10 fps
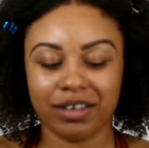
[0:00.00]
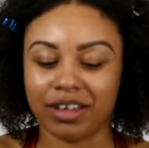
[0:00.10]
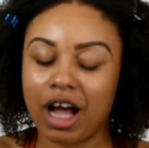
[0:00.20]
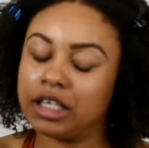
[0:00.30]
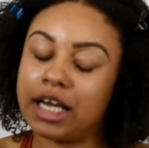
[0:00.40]

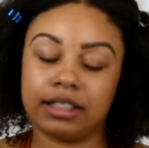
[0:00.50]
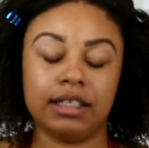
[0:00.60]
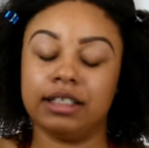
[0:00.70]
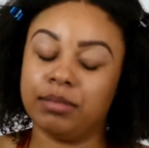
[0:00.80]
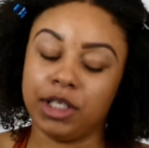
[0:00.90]
Contacts
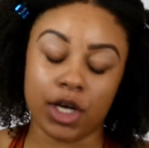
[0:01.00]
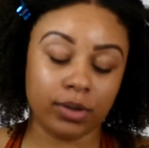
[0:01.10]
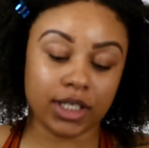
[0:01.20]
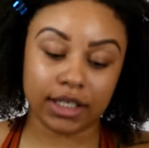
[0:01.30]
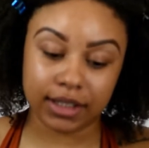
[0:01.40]
does me no
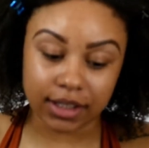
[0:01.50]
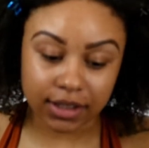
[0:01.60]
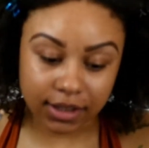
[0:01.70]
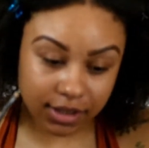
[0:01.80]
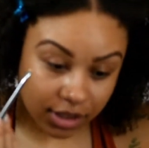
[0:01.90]
justice.